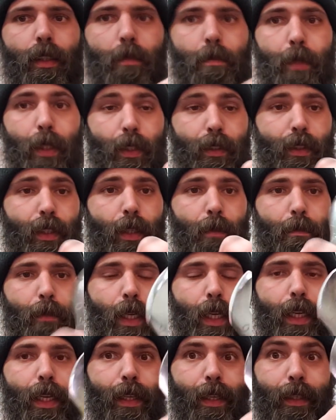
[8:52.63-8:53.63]
picked up
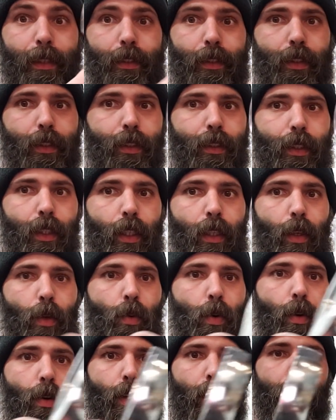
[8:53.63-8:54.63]
my 1
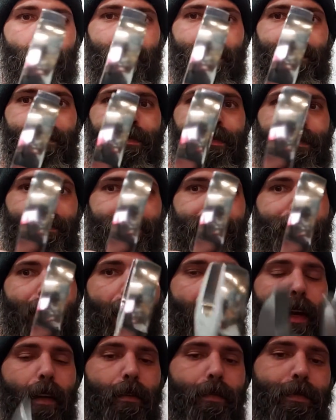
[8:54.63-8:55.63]
1/4
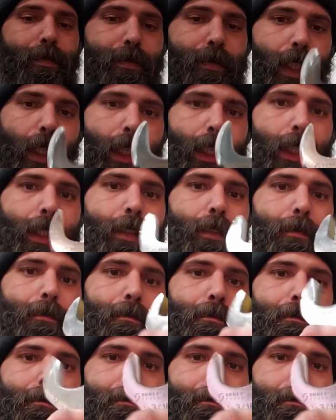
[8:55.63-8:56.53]
fat frickin',